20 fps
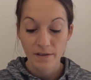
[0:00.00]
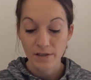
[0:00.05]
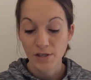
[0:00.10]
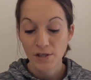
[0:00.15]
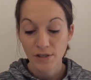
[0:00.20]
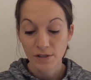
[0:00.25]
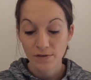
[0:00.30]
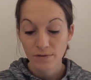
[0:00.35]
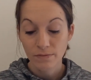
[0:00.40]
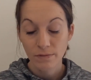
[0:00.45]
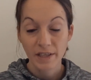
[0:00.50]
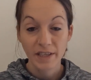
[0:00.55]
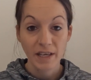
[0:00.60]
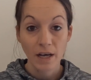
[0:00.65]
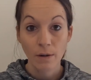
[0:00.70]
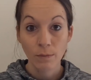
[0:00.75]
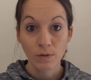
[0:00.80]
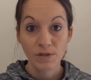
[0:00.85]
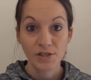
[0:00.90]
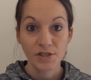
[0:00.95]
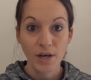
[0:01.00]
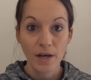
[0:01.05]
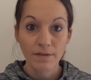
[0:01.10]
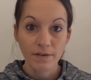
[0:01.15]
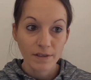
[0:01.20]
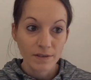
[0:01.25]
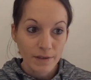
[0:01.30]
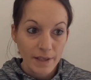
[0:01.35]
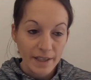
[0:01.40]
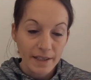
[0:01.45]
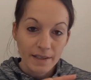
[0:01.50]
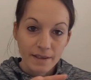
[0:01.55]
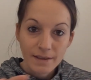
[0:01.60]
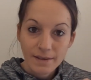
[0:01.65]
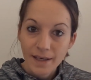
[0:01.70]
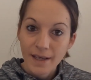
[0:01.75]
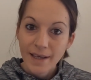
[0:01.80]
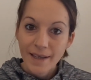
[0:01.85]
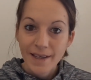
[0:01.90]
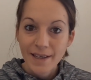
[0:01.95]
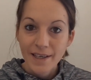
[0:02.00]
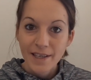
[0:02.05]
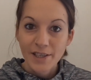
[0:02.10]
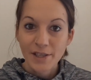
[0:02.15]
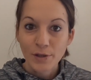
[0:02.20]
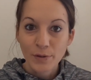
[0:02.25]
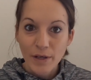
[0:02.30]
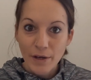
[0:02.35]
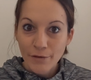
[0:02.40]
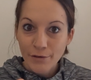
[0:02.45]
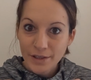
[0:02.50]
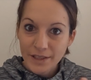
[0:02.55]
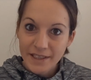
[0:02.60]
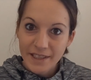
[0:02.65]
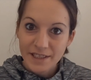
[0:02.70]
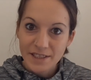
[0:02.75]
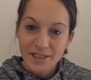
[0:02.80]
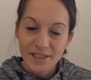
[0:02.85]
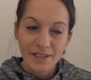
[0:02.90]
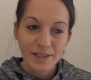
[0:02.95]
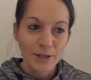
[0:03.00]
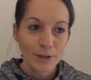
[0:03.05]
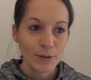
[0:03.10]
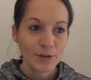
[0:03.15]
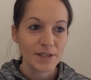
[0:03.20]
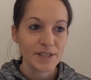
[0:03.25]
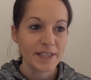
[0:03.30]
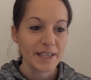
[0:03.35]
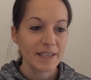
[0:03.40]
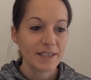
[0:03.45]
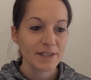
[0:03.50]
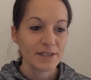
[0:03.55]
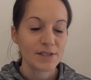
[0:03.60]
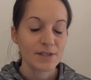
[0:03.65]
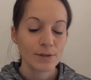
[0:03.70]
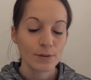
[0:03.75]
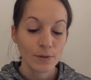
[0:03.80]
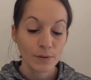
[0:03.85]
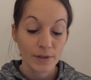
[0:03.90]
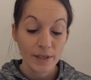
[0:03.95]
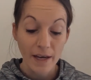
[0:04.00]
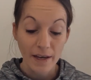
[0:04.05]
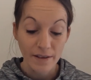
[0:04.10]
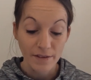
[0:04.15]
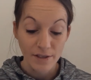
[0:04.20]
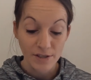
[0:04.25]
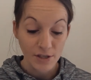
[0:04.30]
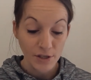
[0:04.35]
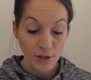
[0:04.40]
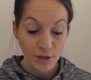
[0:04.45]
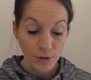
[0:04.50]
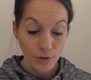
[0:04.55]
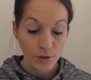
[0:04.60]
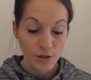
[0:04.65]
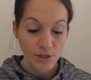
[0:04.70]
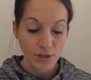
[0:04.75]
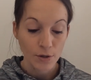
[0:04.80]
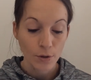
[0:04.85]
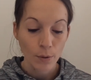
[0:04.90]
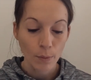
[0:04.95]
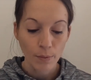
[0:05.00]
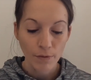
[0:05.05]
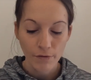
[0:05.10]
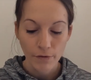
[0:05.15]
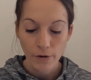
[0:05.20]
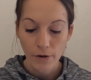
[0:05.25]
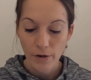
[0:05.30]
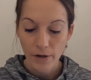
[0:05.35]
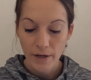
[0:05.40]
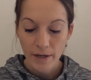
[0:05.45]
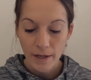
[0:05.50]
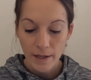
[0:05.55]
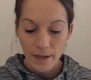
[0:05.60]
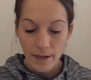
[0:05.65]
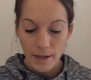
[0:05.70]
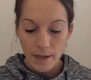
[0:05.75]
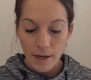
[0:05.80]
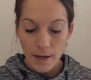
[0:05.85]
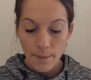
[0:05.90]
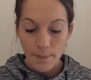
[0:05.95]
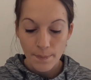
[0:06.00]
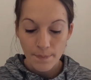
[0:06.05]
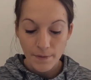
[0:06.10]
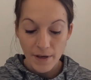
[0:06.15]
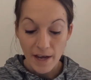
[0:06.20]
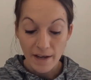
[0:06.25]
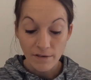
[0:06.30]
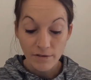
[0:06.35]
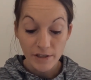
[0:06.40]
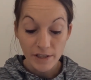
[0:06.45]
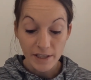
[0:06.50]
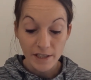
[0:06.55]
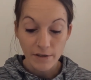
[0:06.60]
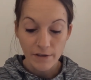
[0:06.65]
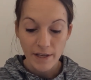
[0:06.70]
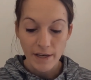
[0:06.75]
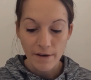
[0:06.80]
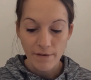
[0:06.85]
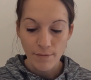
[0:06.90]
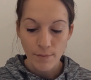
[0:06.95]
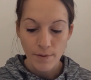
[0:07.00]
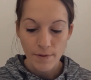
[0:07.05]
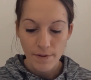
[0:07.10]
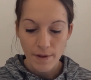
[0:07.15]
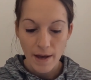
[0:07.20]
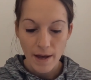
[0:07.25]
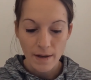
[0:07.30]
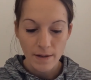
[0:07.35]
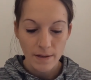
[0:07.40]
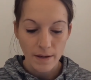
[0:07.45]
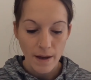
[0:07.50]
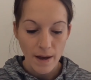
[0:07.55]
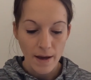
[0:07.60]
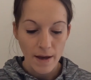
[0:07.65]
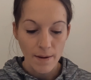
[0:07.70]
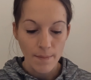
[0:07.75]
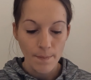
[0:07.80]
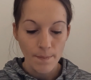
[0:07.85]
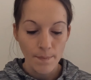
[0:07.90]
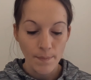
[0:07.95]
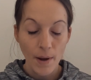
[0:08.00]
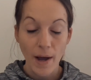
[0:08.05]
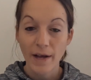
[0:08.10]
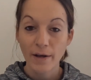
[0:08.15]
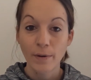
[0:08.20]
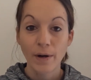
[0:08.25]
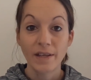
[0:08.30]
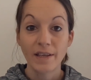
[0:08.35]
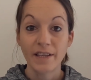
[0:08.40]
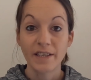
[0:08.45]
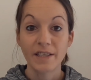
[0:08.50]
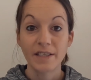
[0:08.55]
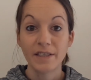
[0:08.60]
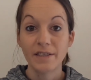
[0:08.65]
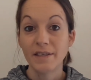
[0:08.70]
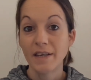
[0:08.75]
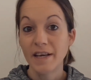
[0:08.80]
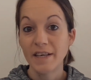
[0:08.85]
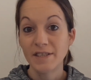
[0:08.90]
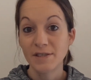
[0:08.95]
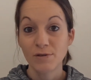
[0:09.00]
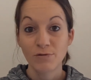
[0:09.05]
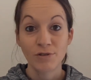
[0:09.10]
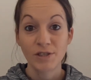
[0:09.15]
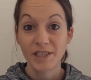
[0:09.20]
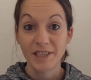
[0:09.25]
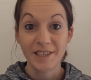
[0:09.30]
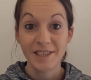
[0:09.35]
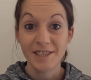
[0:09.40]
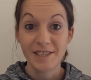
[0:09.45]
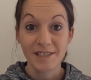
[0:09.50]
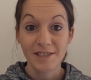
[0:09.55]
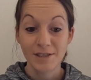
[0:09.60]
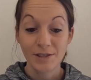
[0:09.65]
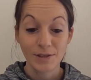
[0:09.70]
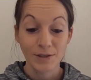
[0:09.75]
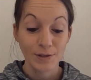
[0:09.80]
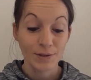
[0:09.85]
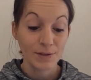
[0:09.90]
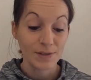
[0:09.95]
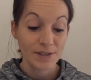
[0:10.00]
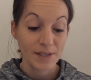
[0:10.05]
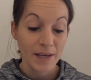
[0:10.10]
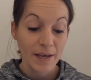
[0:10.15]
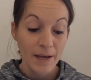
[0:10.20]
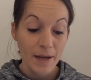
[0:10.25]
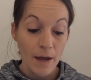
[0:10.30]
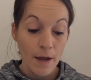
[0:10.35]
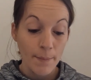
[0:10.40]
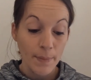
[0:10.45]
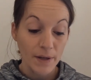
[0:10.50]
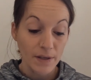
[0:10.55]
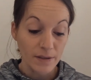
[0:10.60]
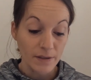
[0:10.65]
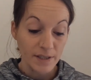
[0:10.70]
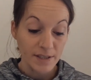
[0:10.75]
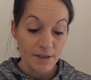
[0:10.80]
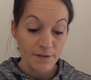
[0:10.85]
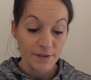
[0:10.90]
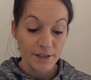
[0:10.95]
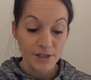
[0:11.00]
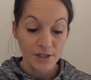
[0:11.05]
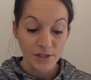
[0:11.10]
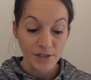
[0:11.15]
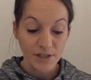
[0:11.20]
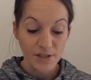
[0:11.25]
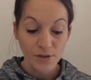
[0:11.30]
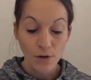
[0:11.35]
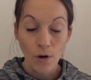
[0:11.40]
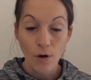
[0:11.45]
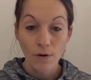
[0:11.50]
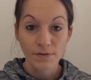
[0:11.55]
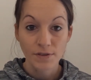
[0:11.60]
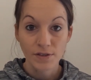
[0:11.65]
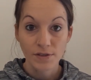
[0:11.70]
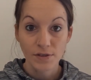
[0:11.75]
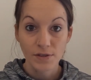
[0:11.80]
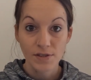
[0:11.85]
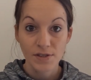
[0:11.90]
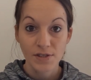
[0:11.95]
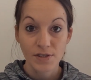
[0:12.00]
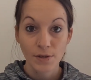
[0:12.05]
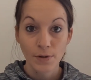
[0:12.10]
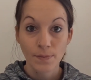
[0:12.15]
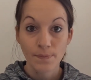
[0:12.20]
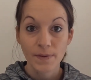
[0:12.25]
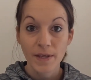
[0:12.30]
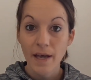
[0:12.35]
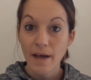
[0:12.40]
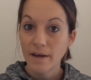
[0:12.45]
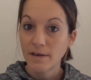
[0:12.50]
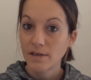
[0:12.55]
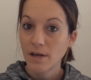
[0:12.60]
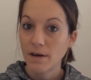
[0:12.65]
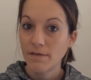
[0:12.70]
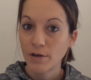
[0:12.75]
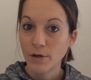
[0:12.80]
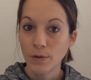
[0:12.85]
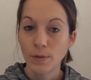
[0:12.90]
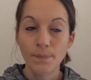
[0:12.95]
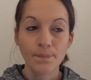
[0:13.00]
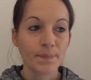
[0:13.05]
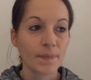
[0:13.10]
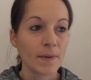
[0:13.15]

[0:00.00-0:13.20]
You can link it up with Strava and, like, you know, get really into all the data. So yeah, there's a huge scope for getting really creative with that, but I quite like it. It's really easy to use, but it's a feature that's not often used, so yeah, have a go.